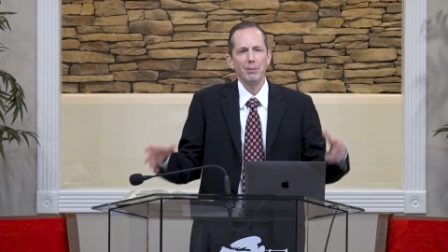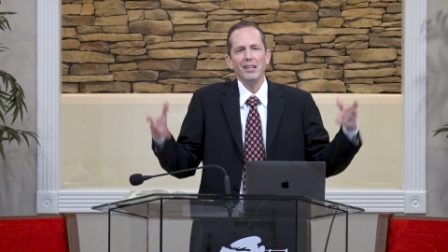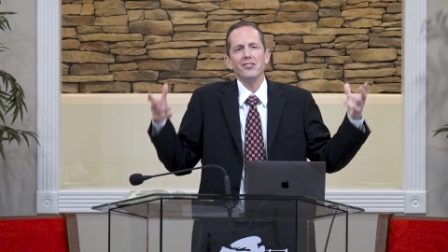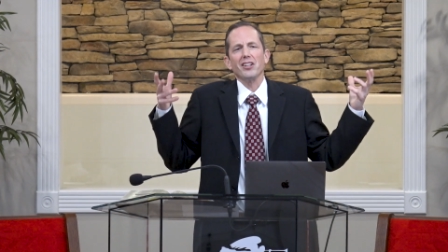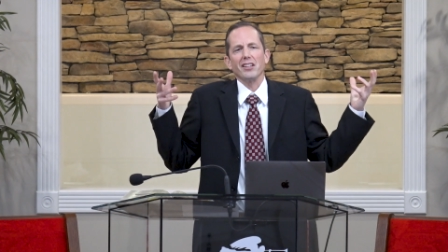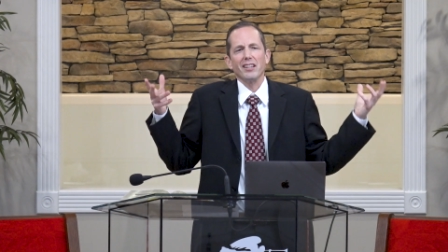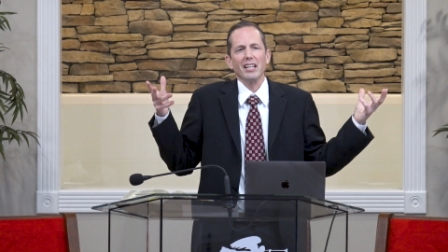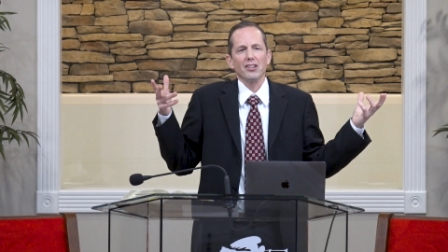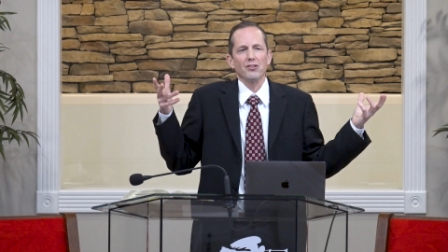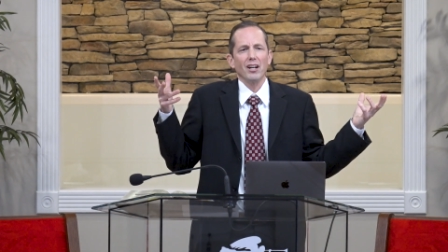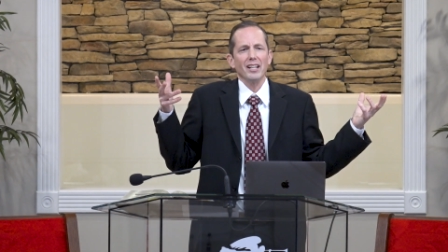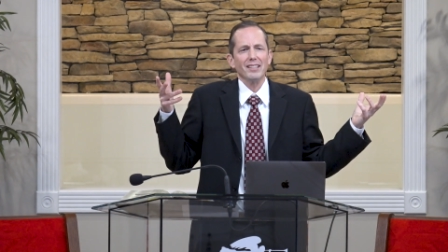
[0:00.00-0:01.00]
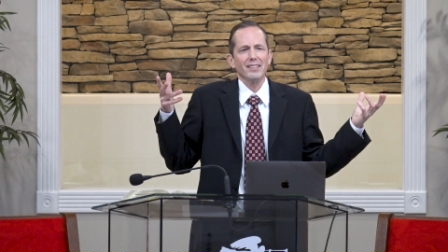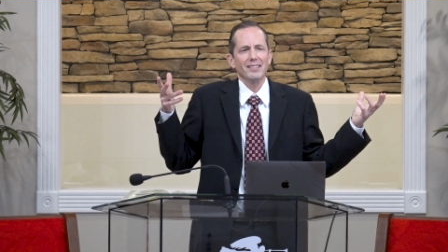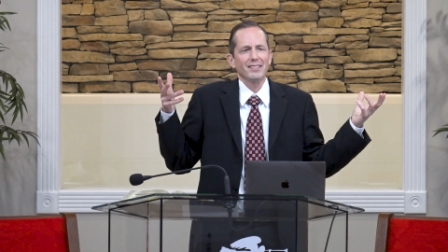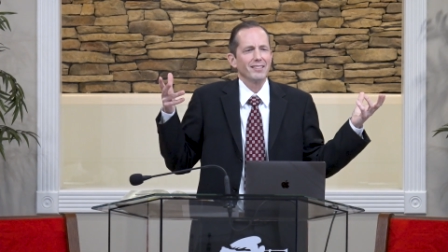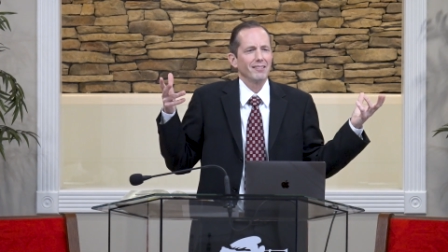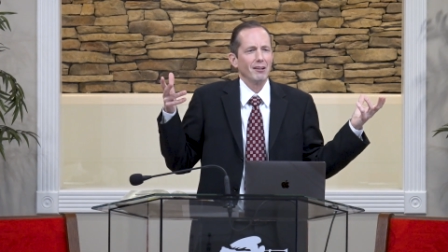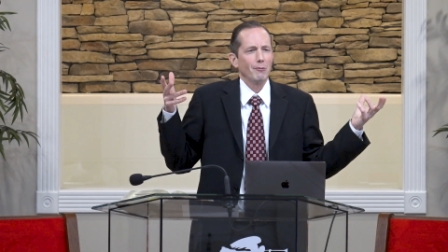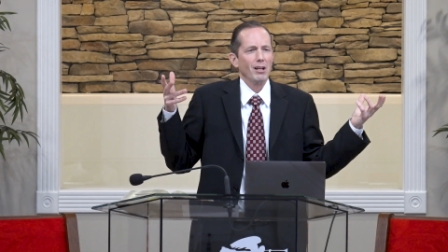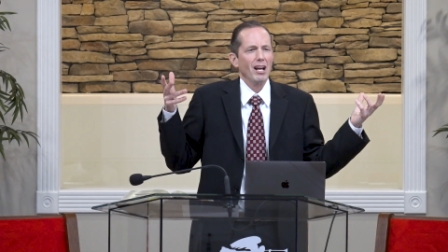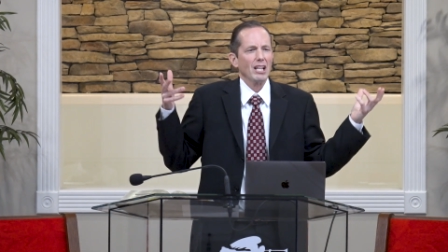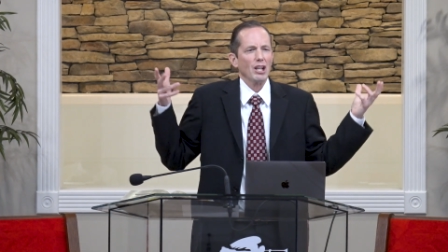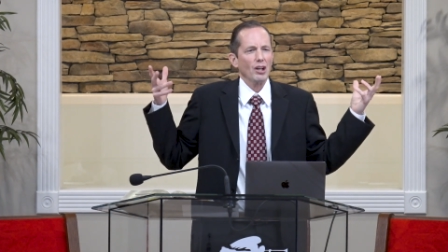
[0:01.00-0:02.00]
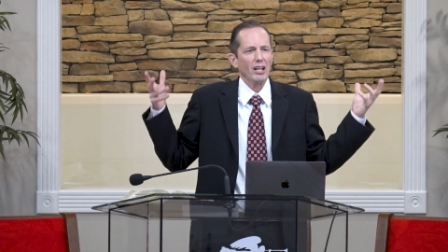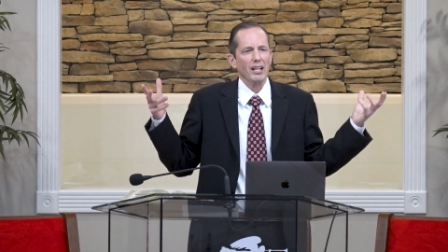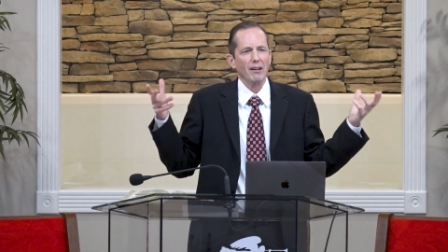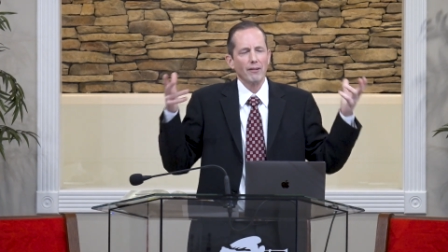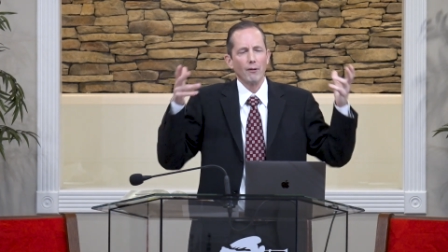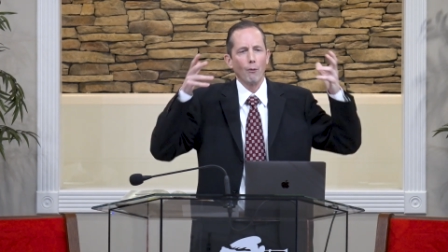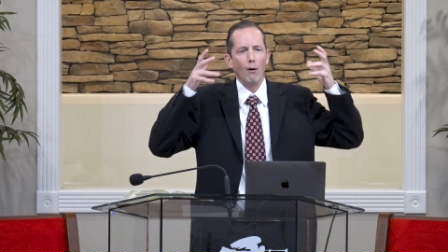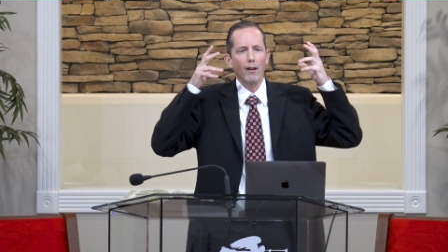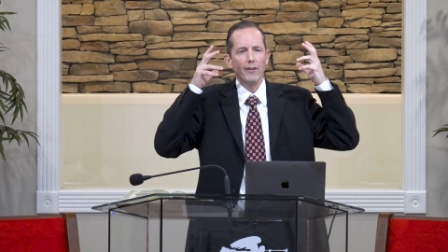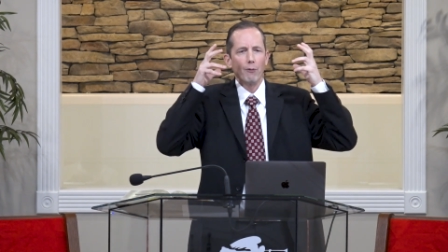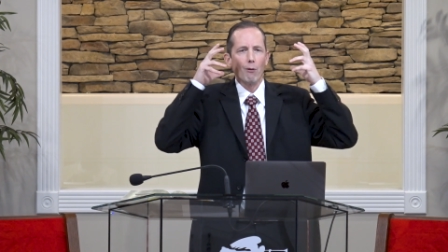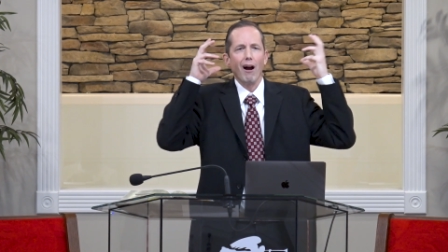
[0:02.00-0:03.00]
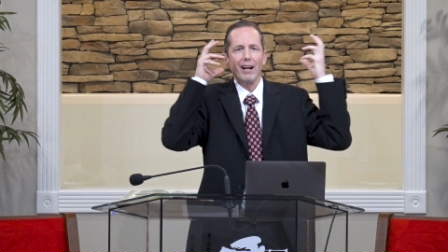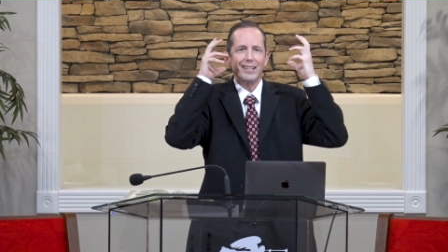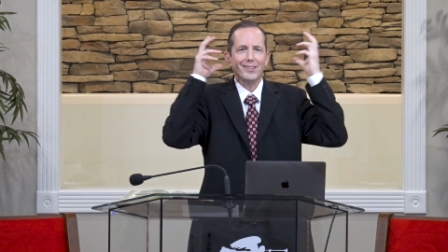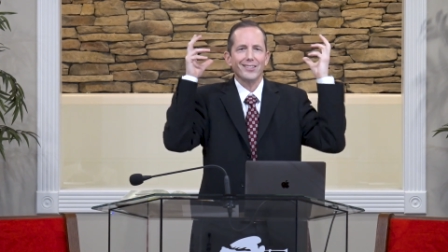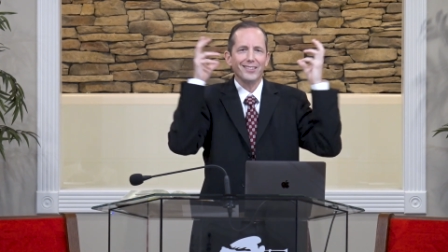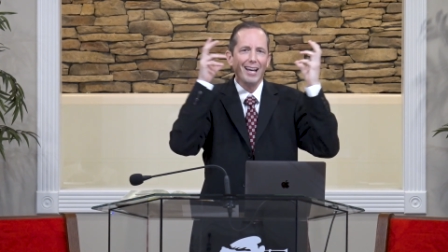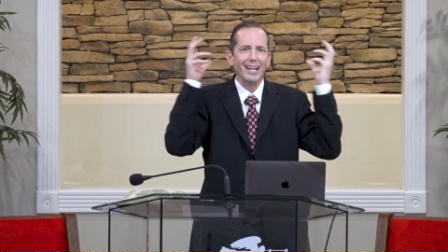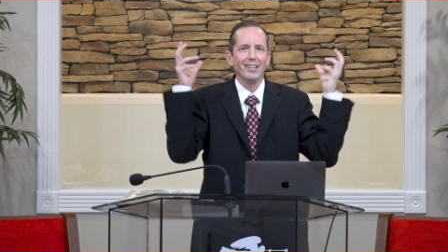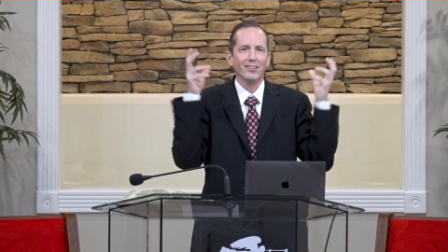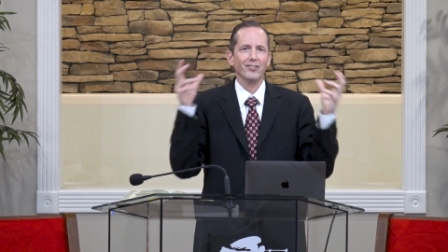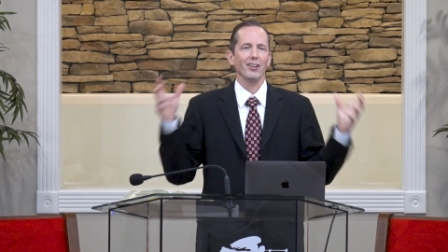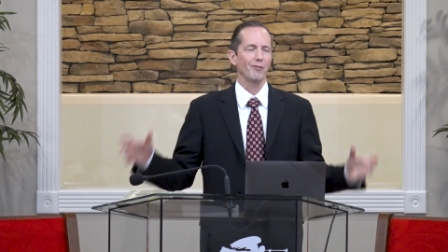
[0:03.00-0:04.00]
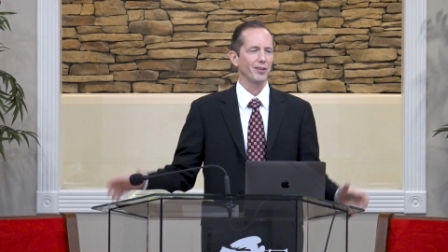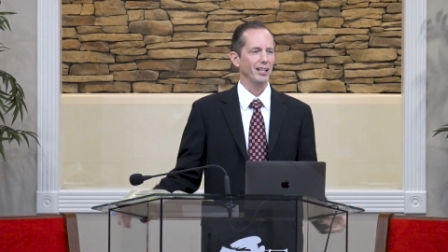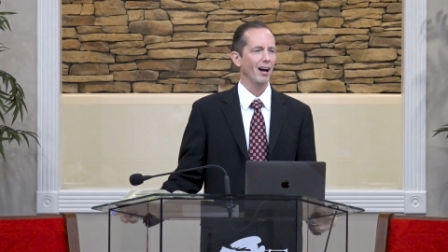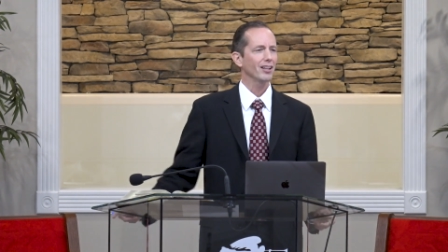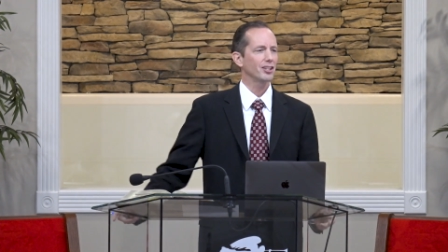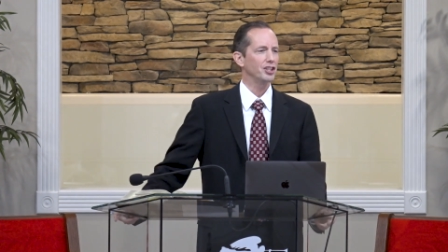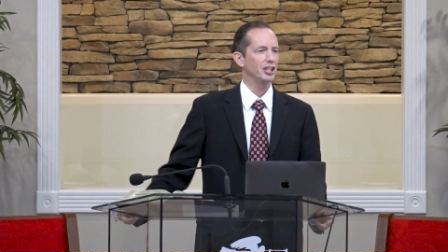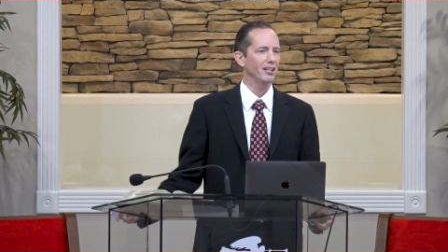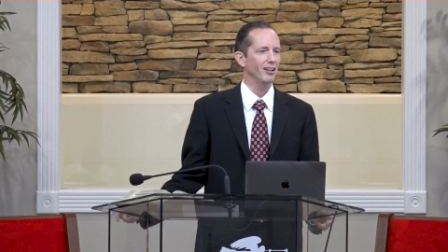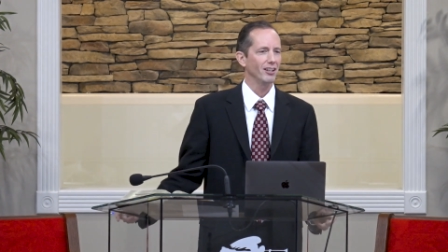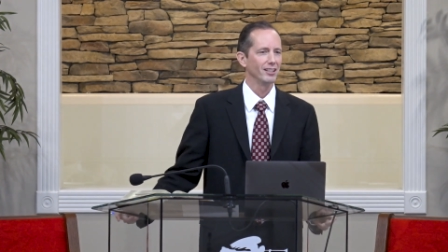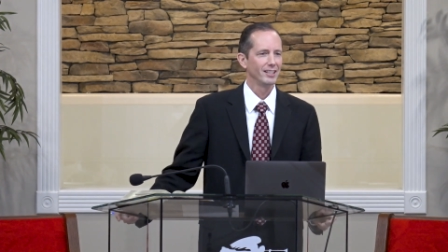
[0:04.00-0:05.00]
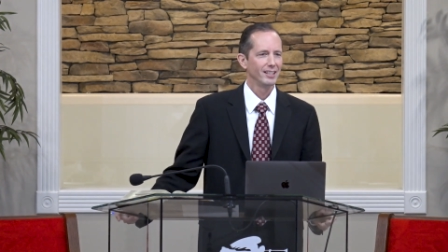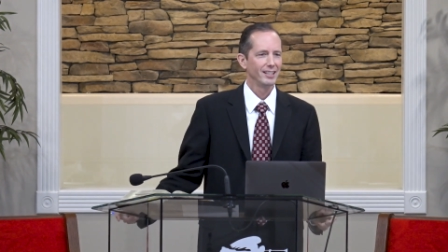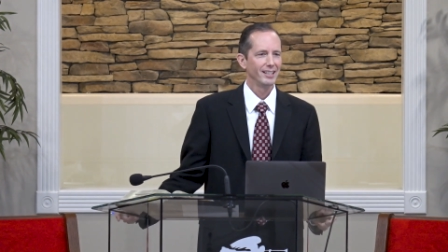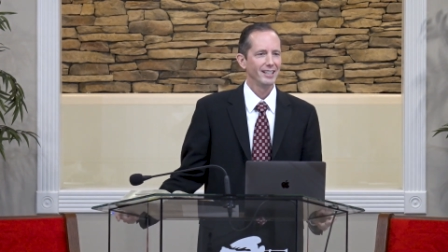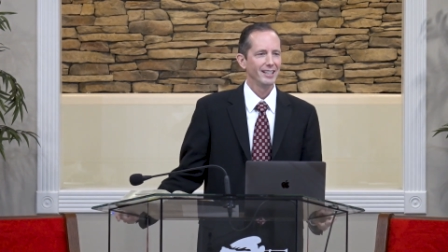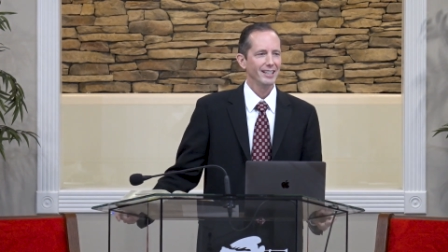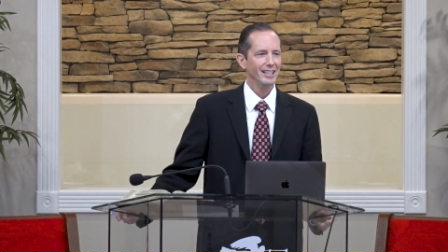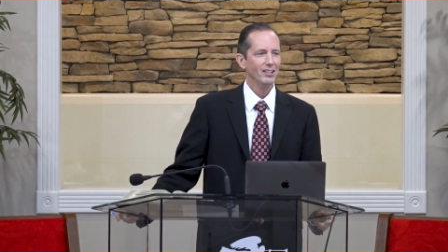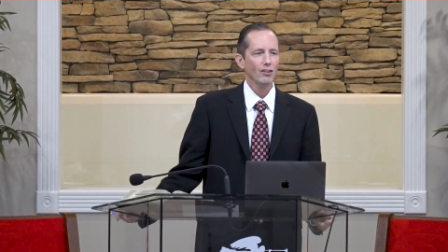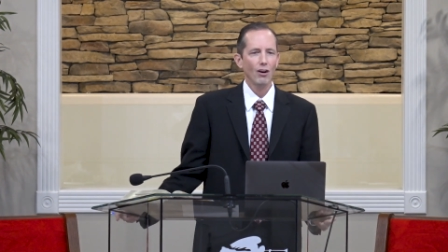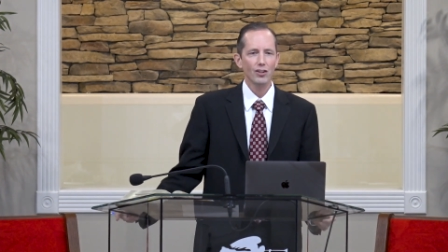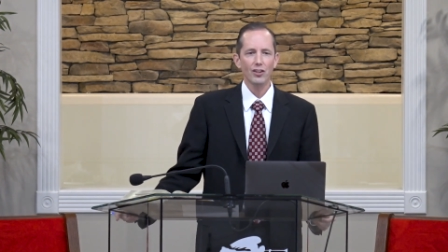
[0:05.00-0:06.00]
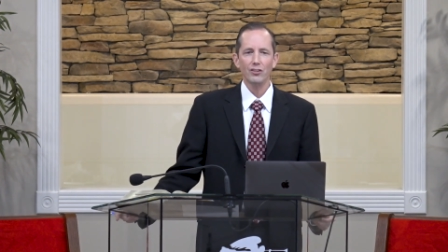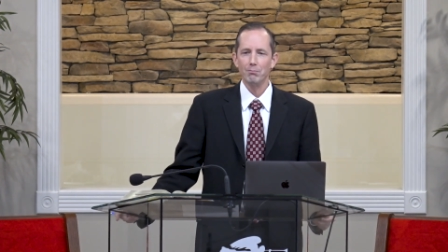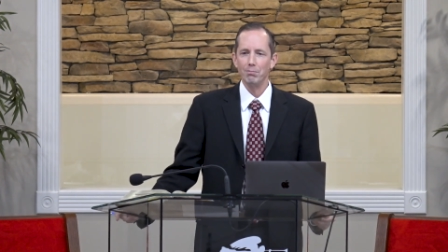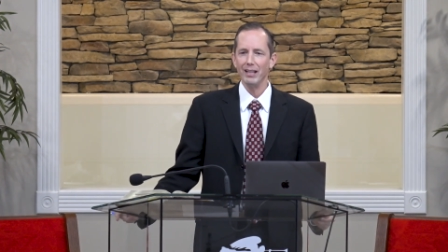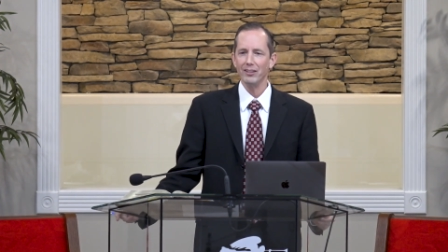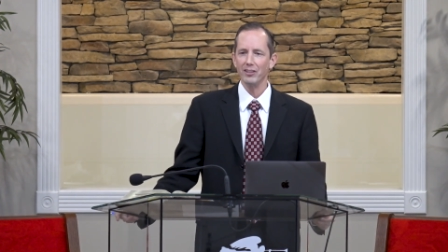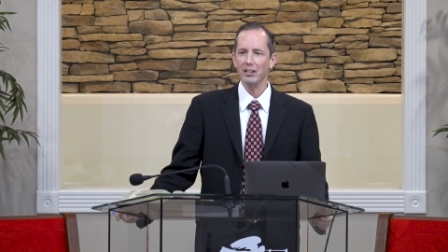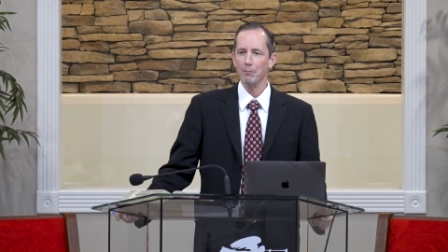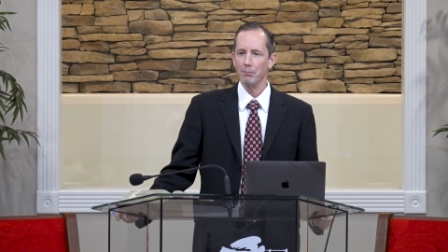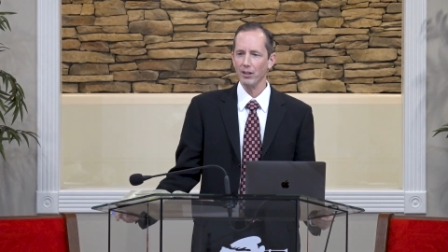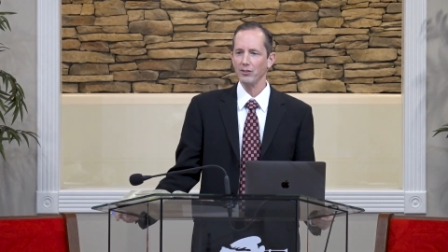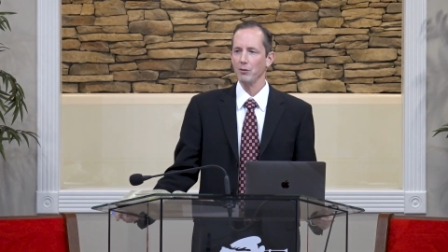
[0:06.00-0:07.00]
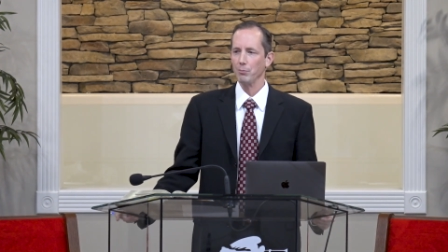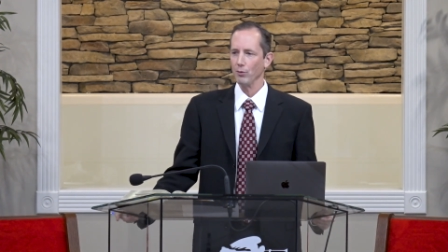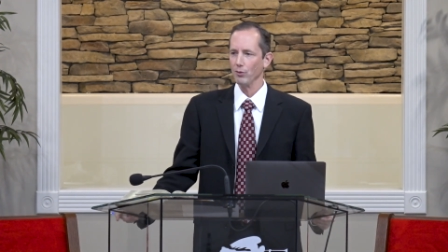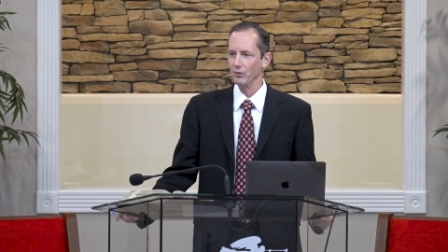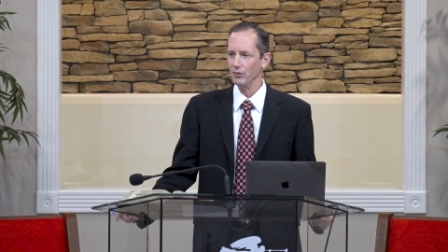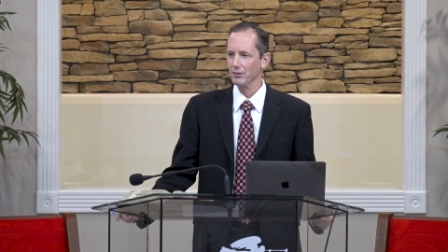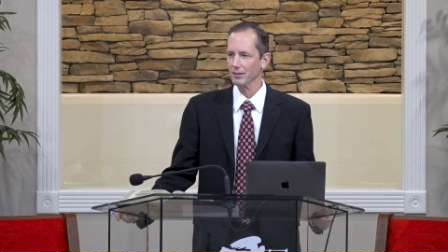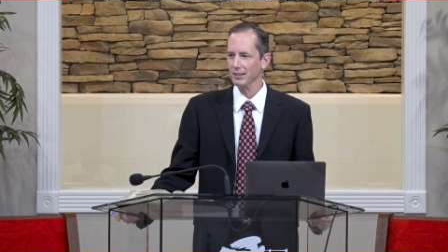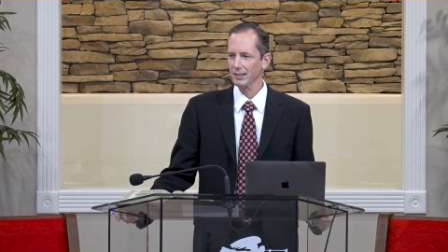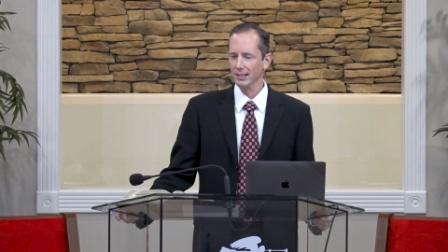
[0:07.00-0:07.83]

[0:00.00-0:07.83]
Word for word: are basic things, right? All right, we're not looking at the rocket science of theology here. These are just basic principles.